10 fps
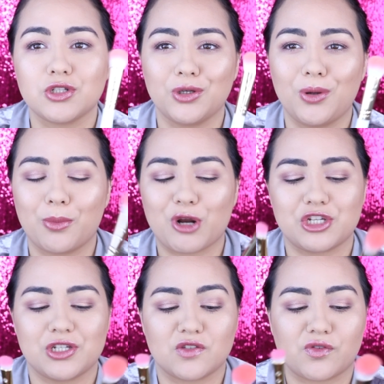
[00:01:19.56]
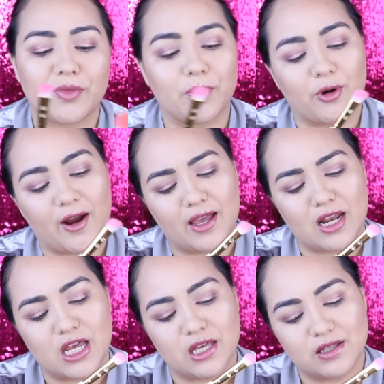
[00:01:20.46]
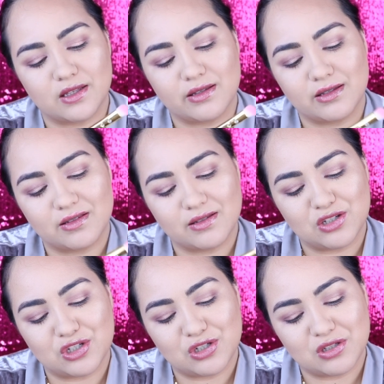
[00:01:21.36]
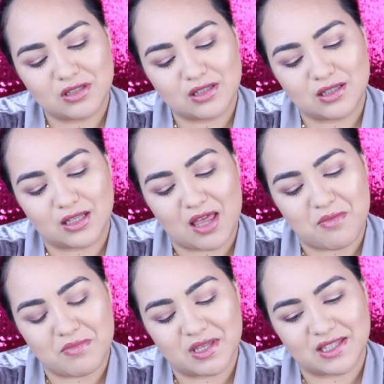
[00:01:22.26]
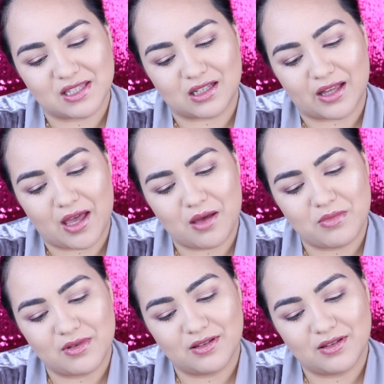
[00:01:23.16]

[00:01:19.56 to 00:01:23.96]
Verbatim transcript: two brushes from the brand Slim Miss Glam,